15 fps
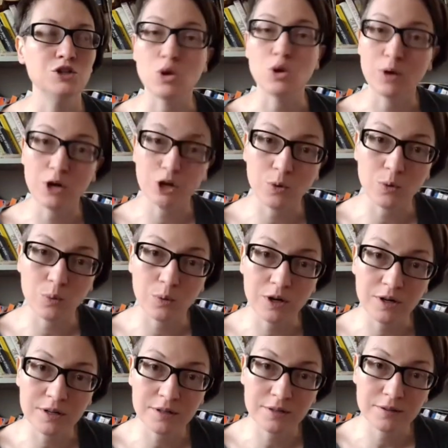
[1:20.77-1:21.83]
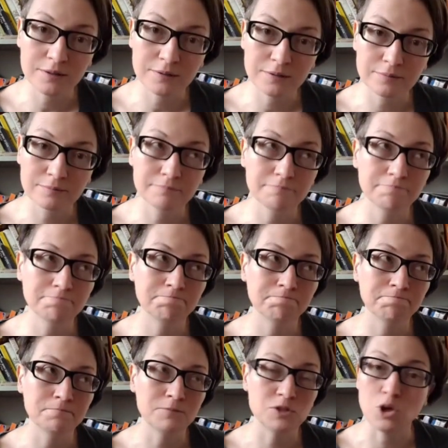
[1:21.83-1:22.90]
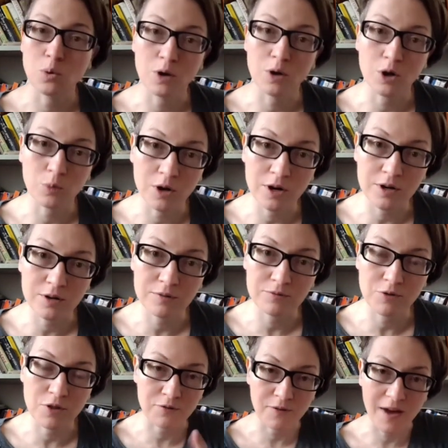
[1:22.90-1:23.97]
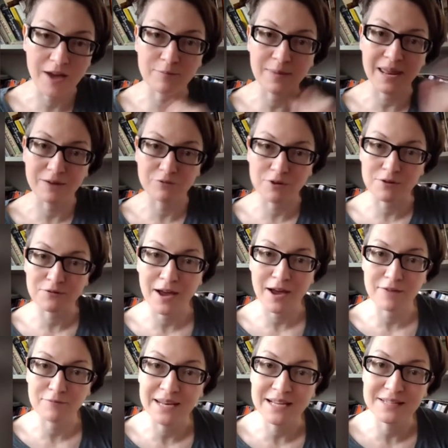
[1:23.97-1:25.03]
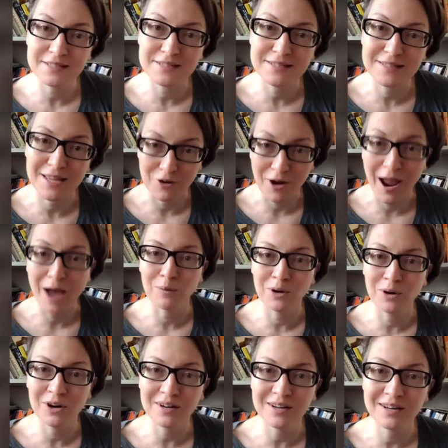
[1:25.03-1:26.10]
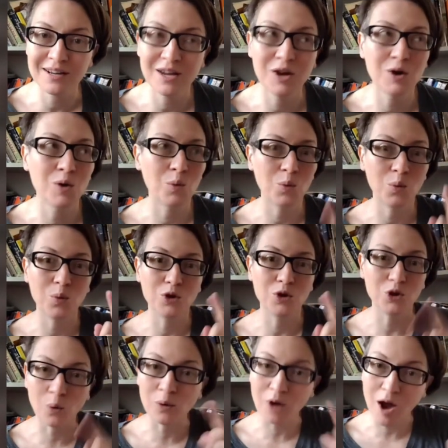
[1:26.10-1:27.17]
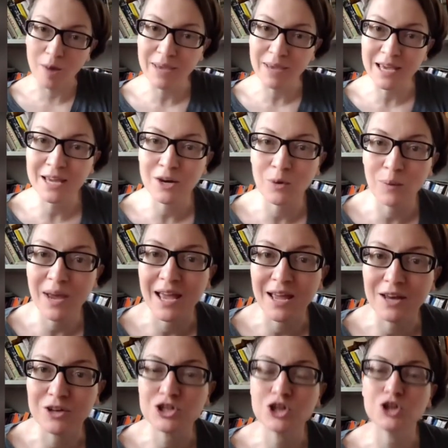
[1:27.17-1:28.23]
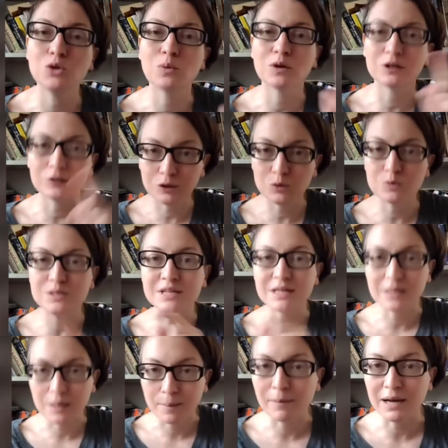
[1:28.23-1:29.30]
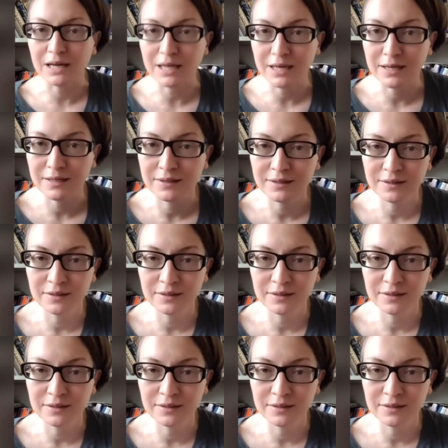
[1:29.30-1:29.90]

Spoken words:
Don't want to go to work? Don't want to work for every five minutes that you're at work? You're not making a wage. You are losing money.